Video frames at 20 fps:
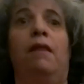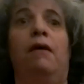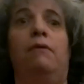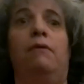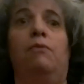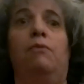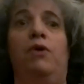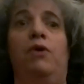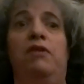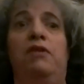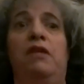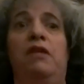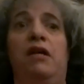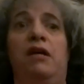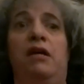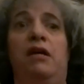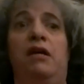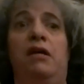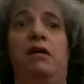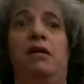when
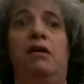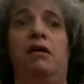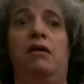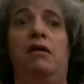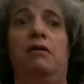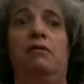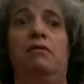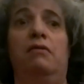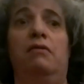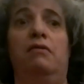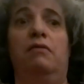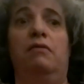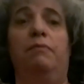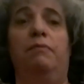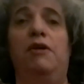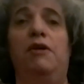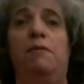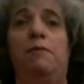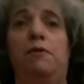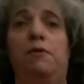they
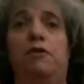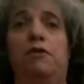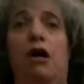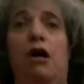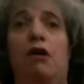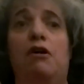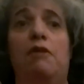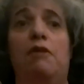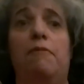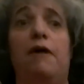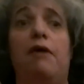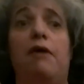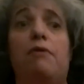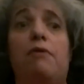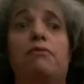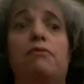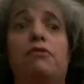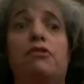people talk about